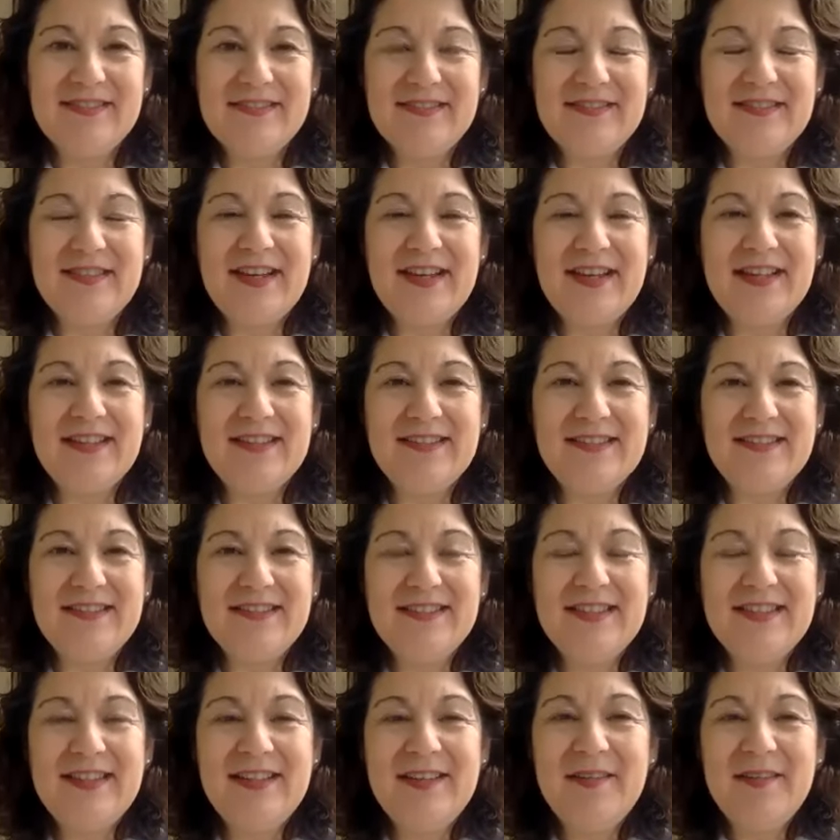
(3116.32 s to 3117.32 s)
Right.
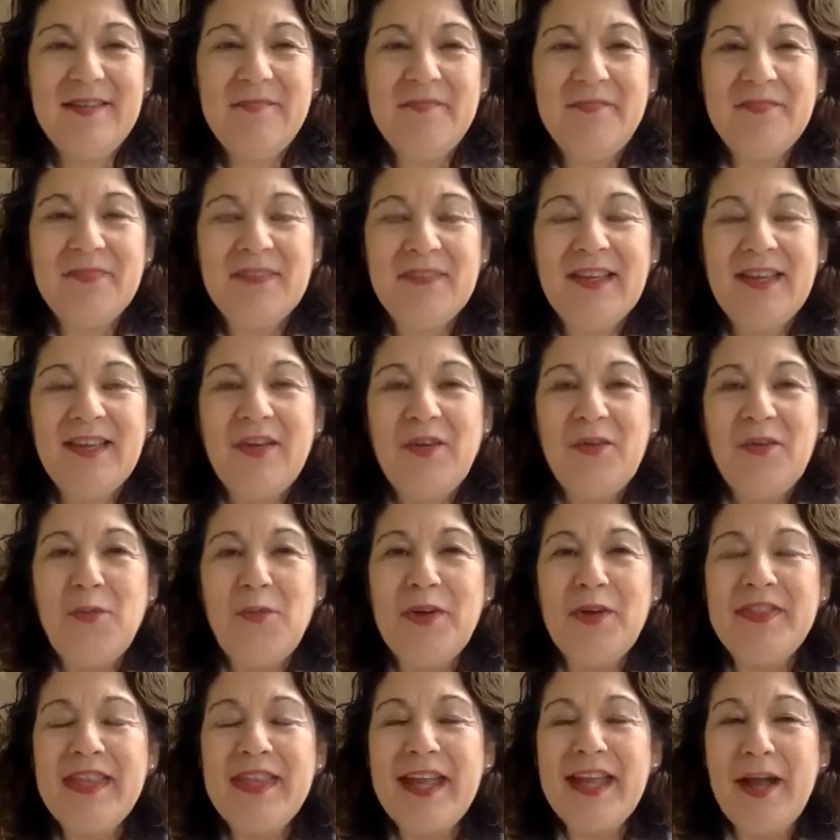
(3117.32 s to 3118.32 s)

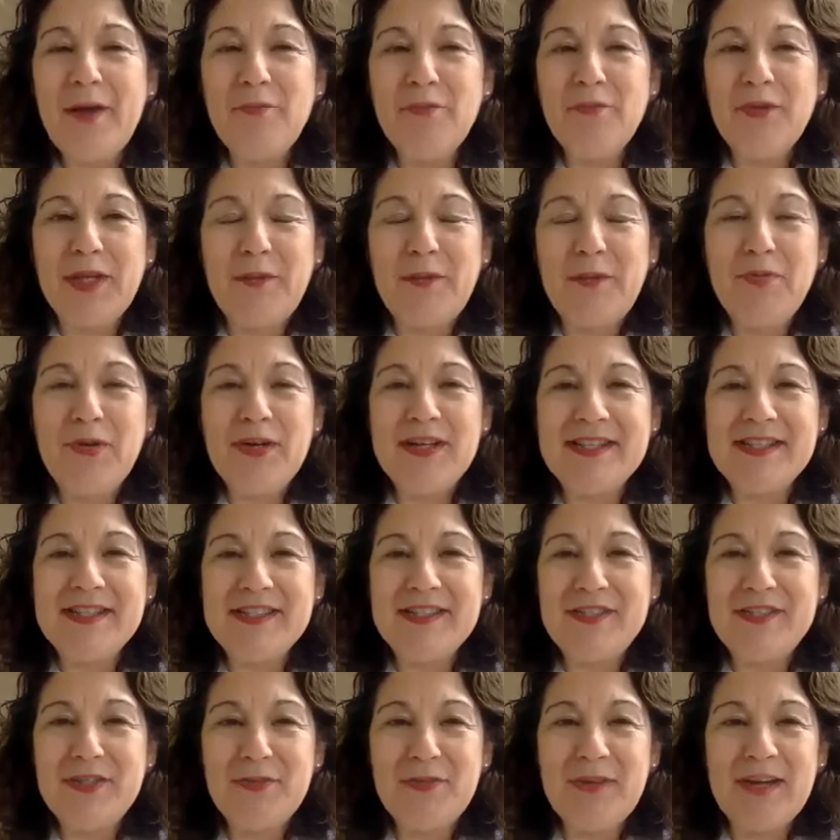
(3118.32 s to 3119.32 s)
One thing I'm really present
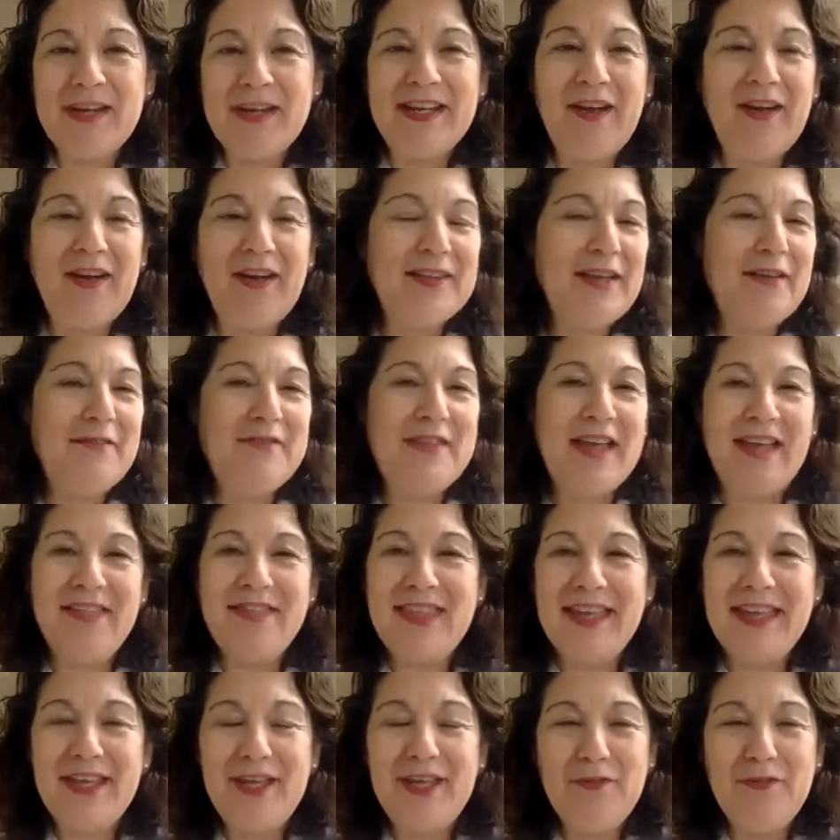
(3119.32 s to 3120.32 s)
to right now, I love that.
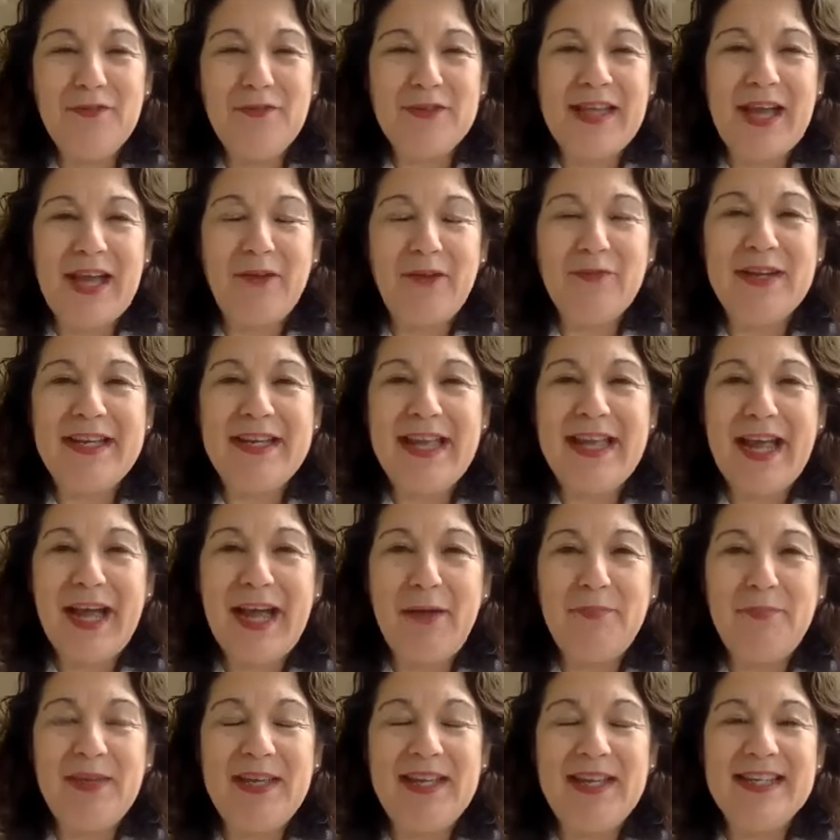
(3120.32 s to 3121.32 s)
Thank you for that
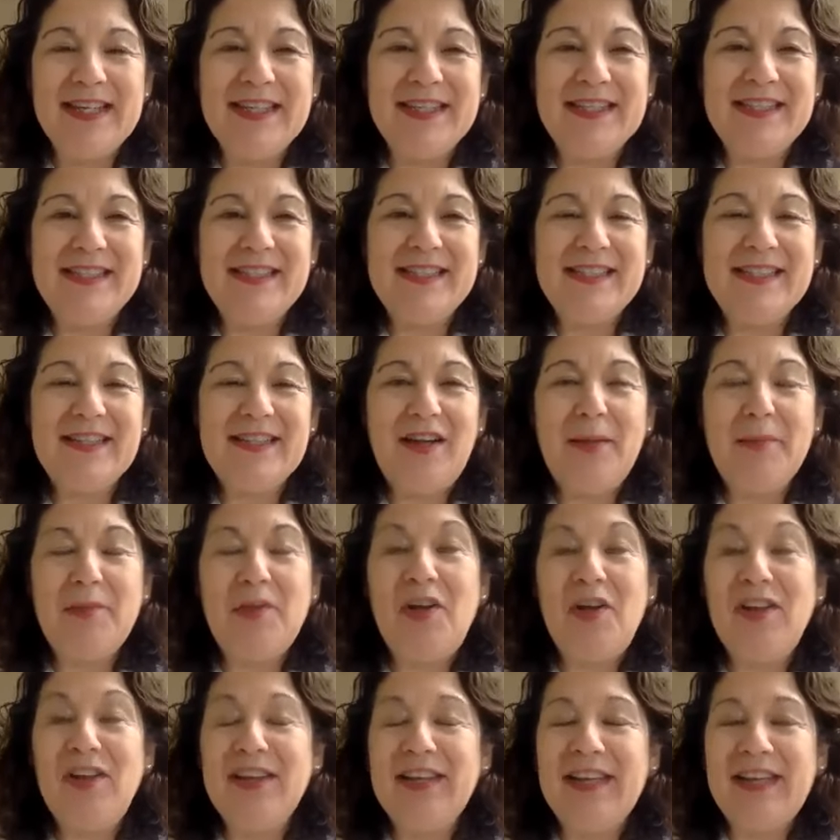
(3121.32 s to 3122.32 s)
recap, is I'm
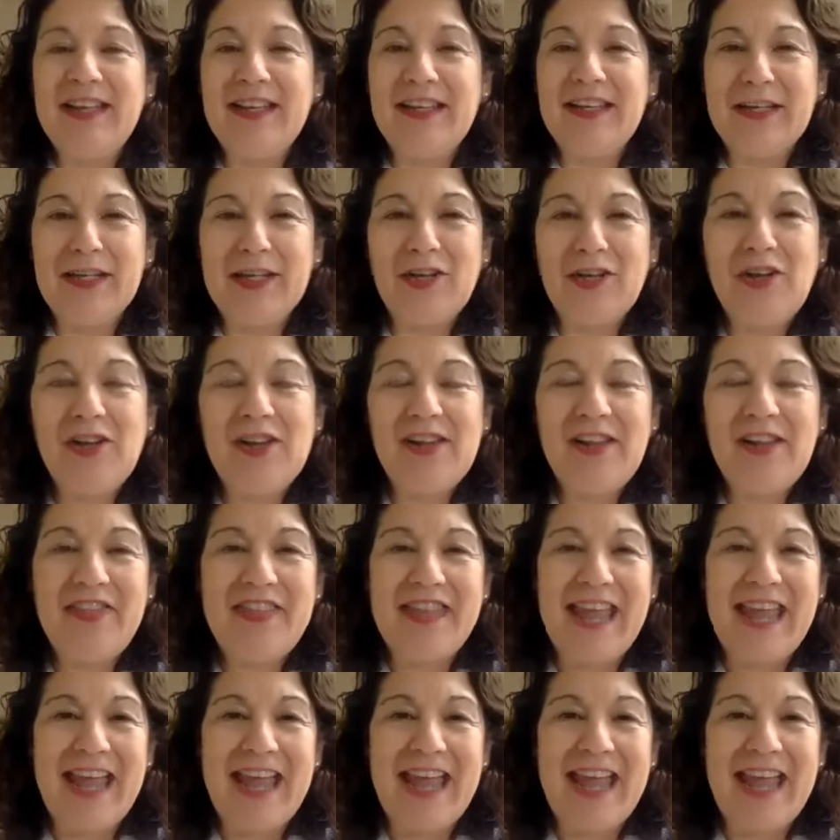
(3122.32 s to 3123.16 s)
going to call it the